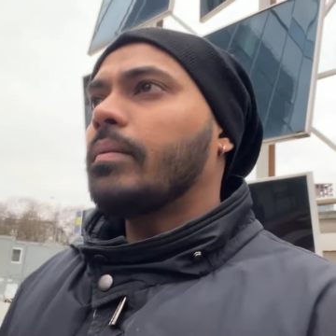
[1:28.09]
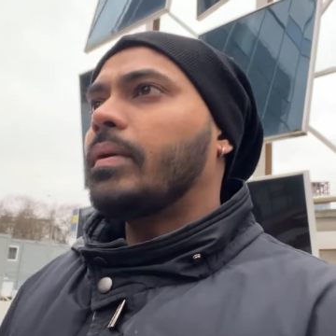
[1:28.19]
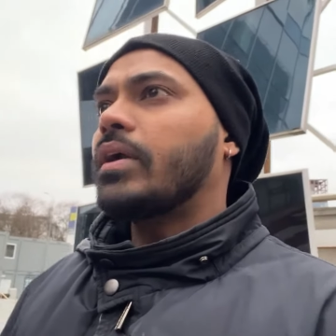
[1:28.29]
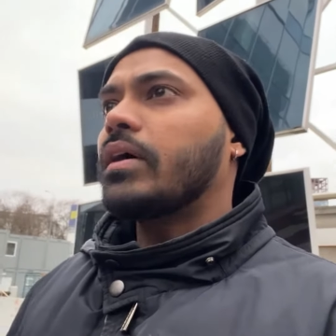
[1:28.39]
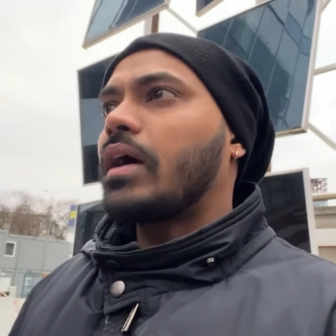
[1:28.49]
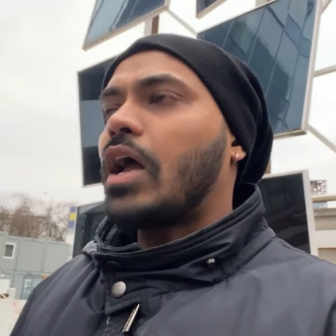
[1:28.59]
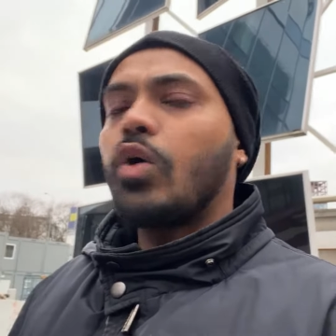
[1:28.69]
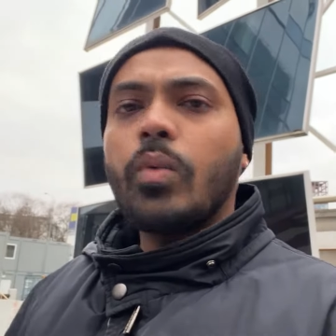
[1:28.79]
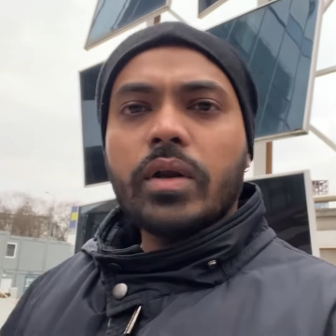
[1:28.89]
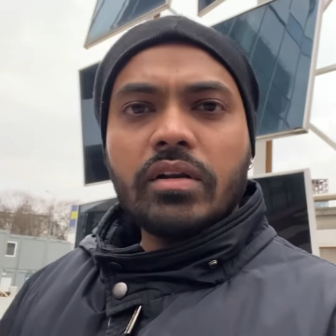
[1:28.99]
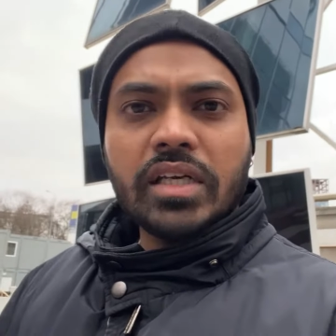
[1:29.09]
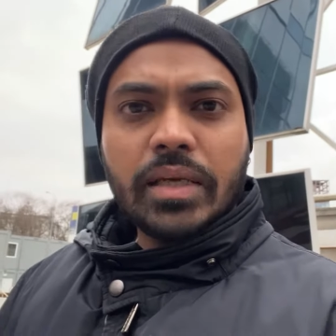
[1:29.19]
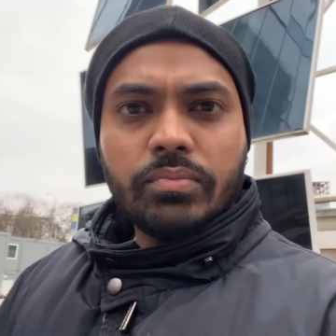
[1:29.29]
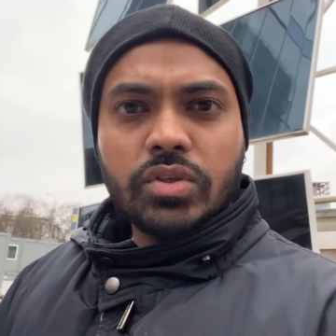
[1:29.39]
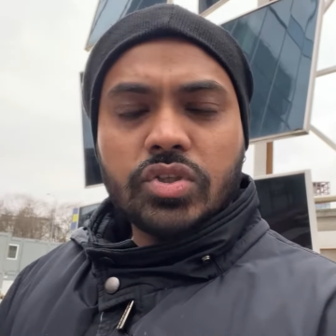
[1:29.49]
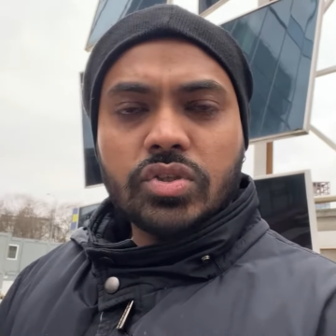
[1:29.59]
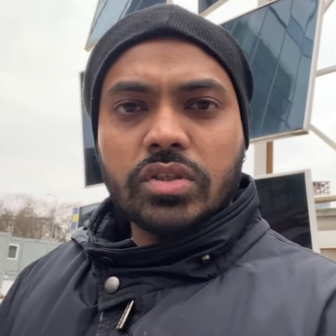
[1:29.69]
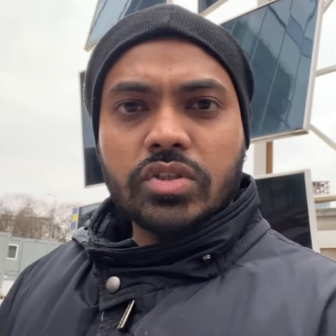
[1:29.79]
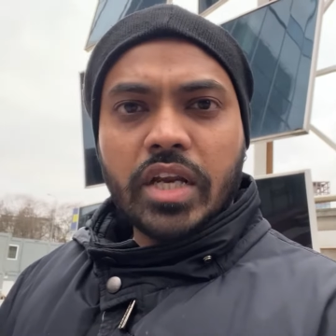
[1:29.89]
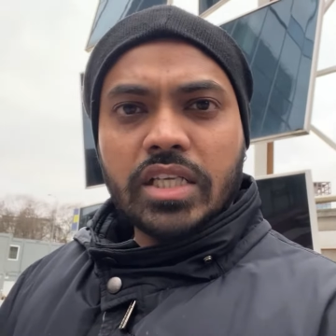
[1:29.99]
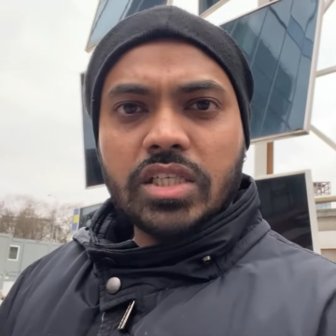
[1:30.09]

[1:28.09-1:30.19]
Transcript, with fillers: But uh, I overall give this train uh,